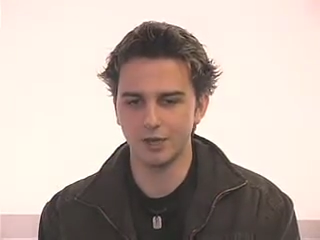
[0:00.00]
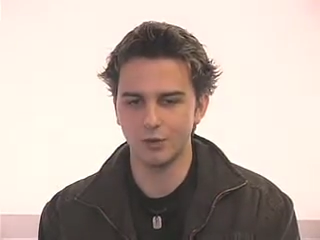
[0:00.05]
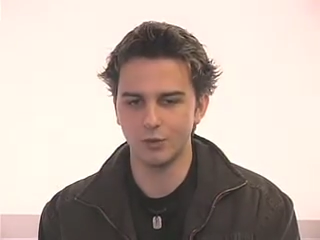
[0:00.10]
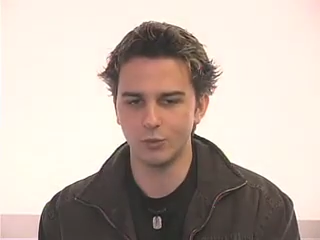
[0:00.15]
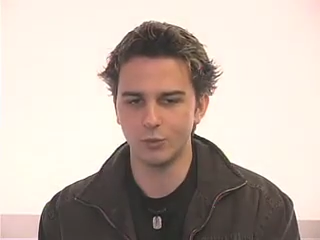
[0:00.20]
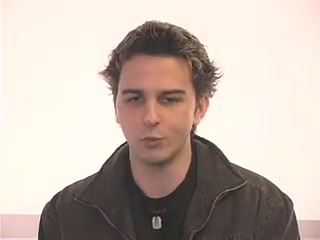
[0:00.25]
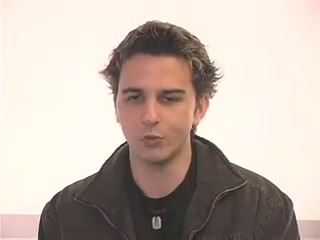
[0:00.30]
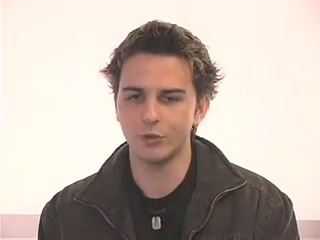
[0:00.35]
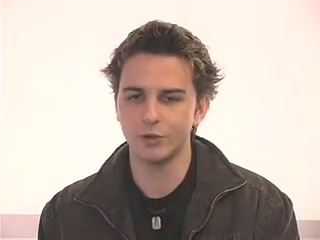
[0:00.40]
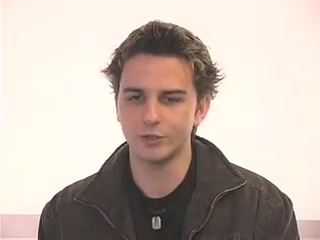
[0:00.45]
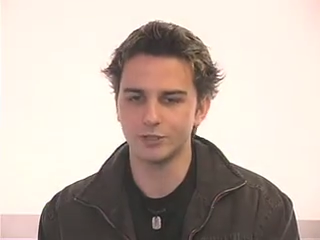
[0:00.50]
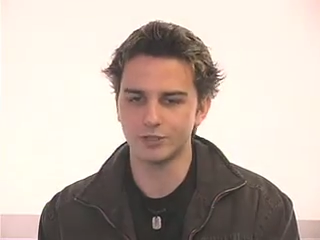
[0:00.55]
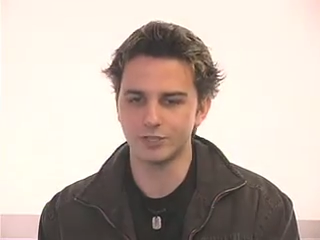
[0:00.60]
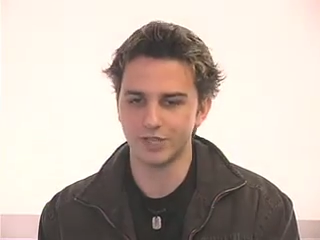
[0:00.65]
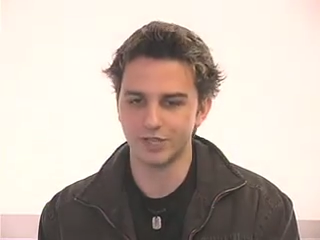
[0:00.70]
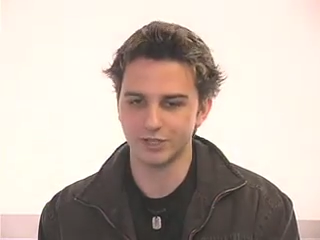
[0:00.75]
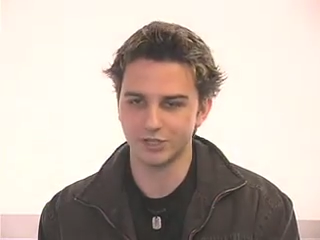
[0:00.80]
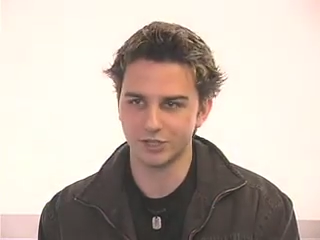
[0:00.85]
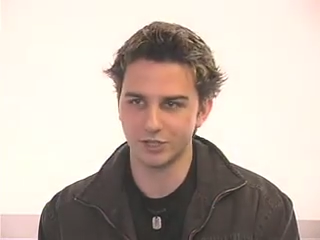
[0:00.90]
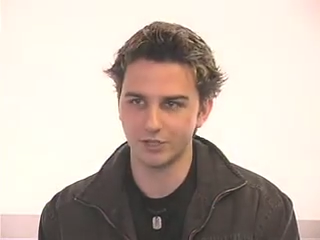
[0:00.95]
Words
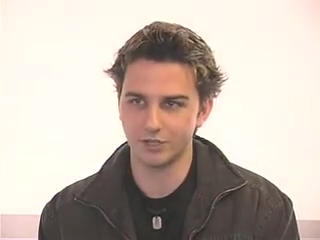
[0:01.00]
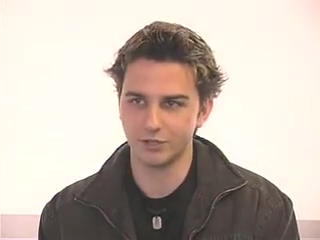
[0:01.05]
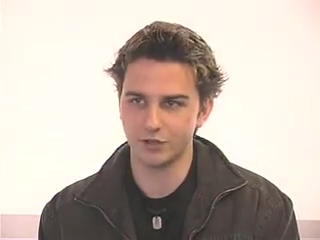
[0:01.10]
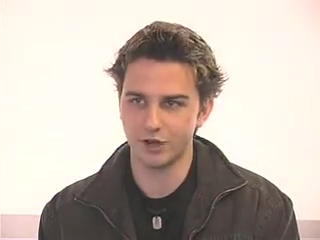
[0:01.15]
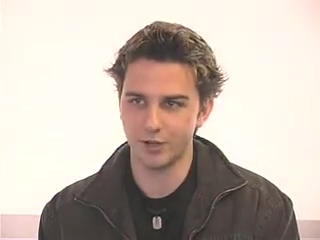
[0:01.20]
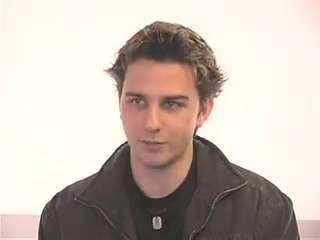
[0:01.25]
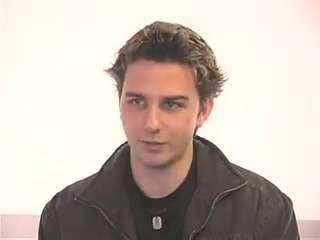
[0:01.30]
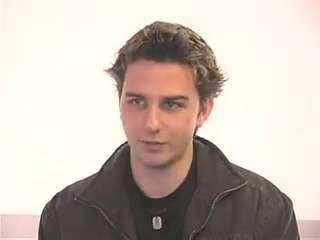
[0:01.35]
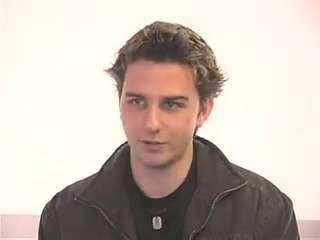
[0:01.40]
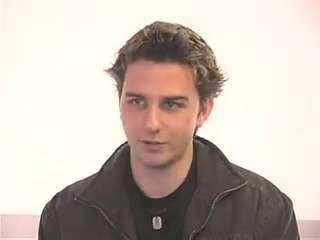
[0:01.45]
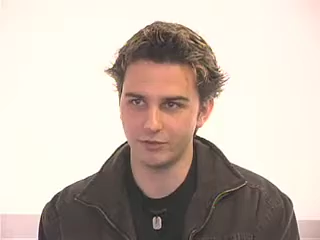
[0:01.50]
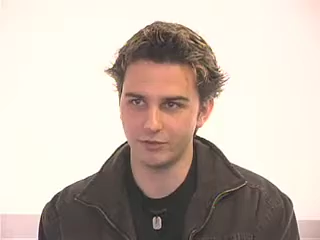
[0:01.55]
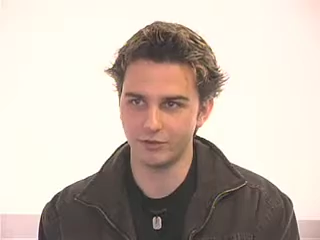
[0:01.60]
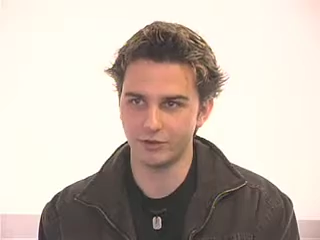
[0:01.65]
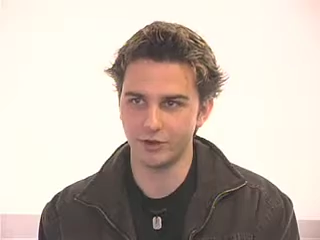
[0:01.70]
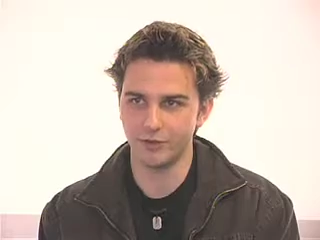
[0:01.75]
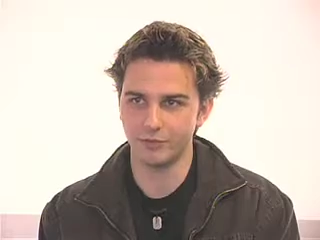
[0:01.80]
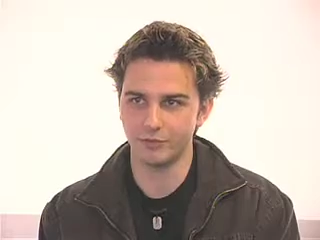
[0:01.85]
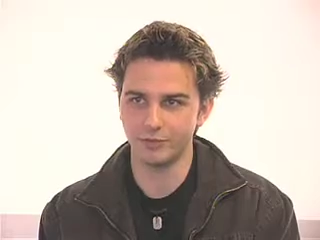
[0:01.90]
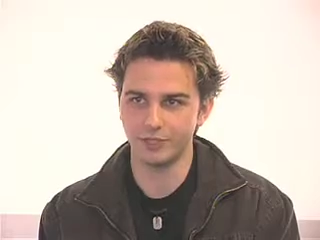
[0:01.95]
that start dropping
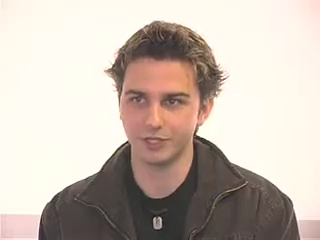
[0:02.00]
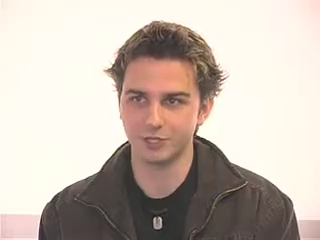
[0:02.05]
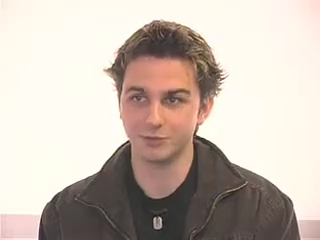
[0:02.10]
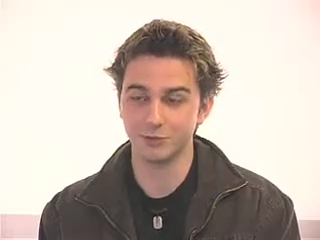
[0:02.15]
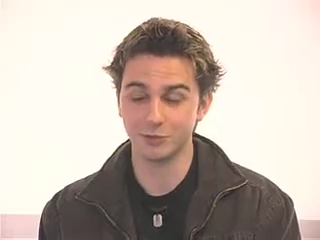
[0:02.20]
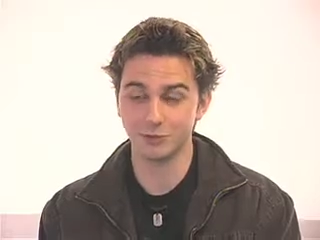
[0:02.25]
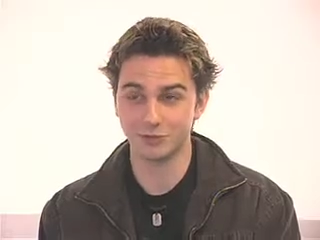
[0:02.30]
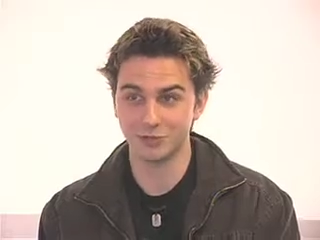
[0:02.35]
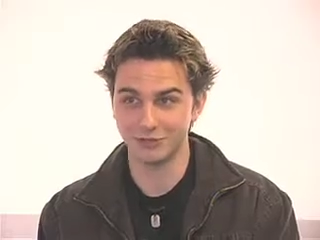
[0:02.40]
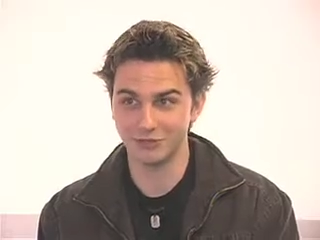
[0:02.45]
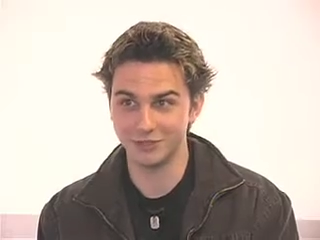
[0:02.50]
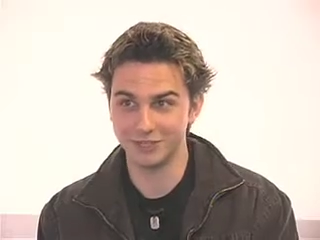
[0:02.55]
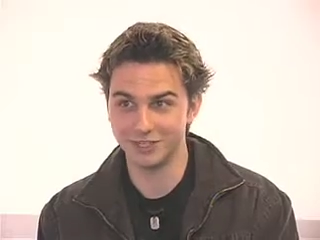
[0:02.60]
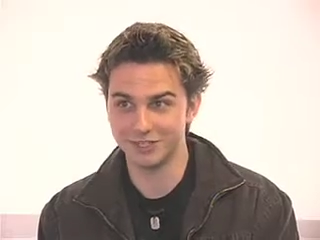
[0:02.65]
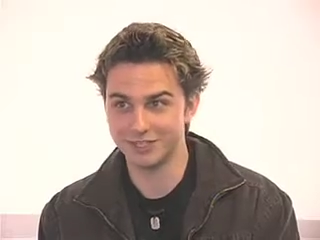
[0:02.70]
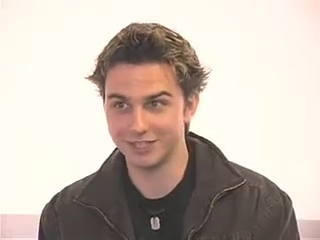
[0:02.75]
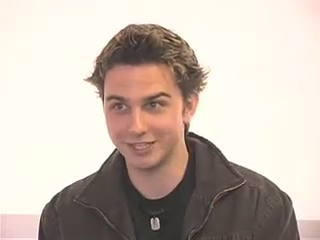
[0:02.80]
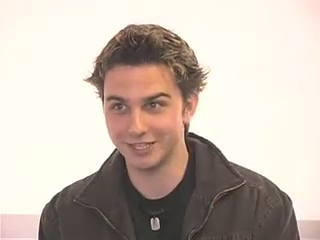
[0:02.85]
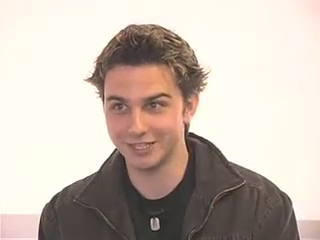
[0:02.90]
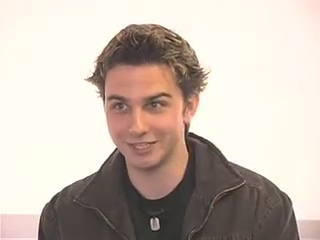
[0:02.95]
from the explosion of
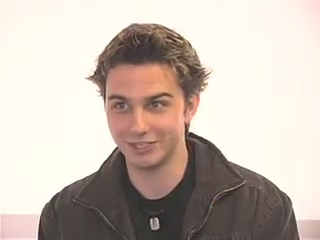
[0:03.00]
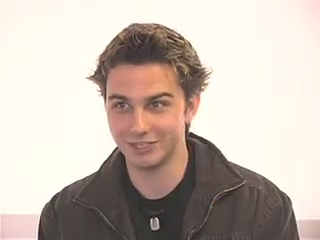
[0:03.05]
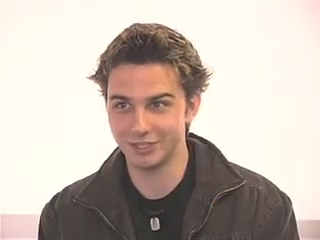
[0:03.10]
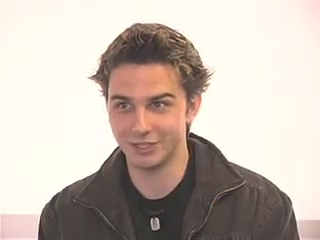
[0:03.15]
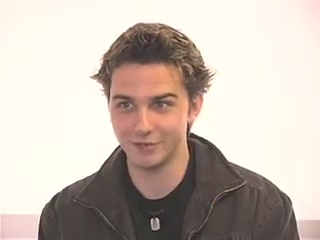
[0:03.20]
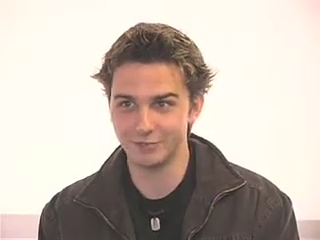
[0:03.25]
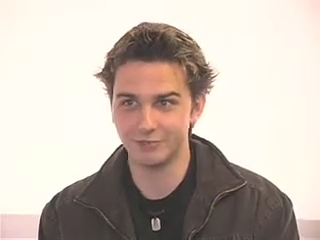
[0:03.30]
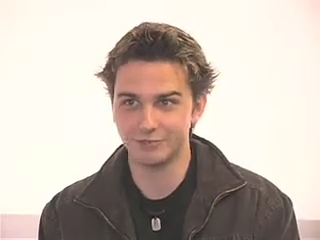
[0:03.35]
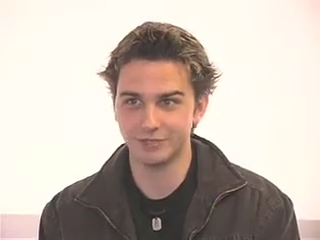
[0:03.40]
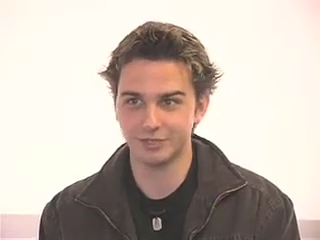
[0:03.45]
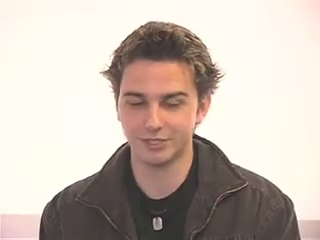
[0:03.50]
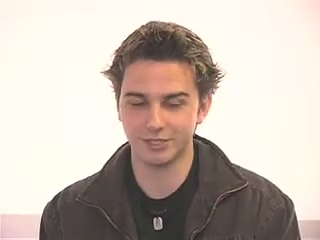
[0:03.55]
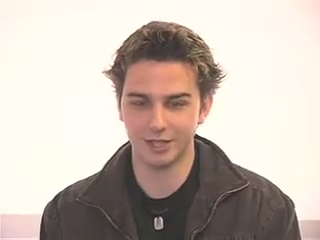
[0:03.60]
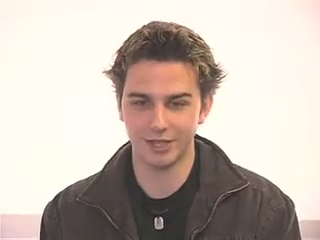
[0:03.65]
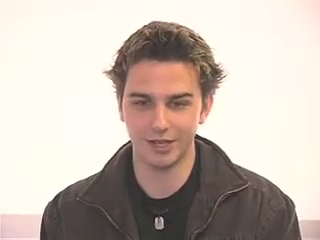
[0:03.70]
Insidian ships,